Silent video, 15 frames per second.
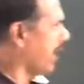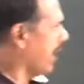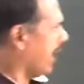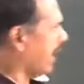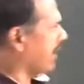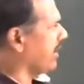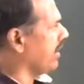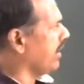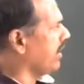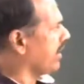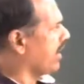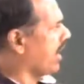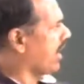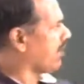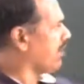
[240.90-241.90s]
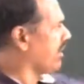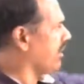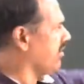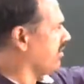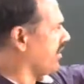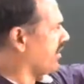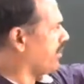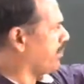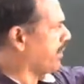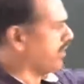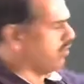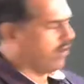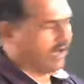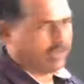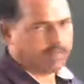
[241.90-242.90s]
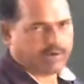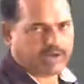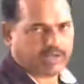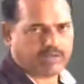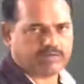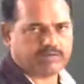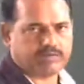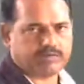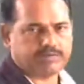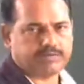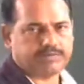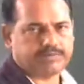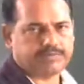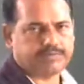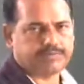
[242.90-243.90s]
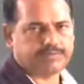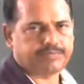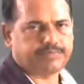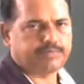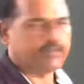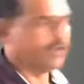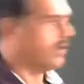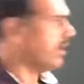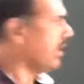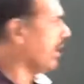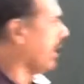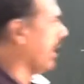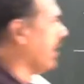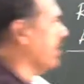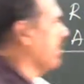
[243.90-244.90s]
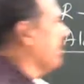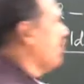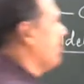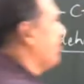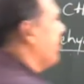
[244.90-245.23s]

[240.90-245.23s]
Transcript: And here carbon is sp2 hybridized. And this